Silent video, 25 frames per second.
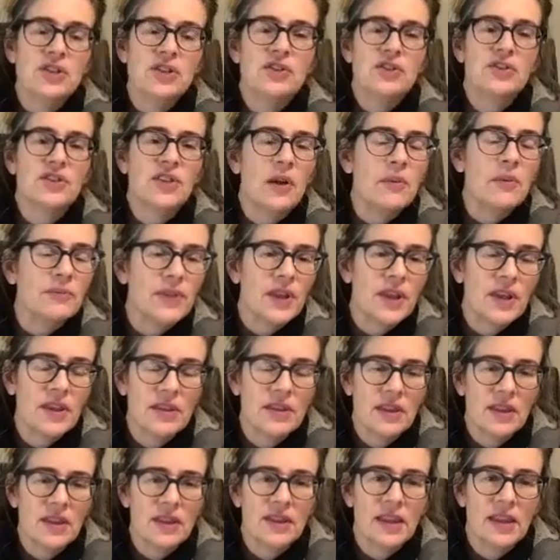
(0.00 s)
or
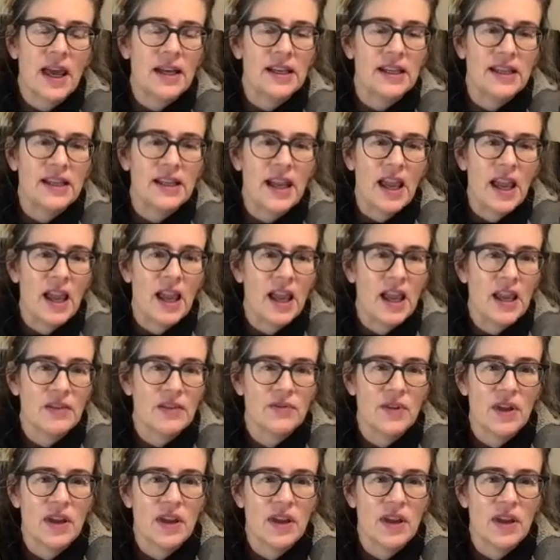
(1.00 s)
something that he gave,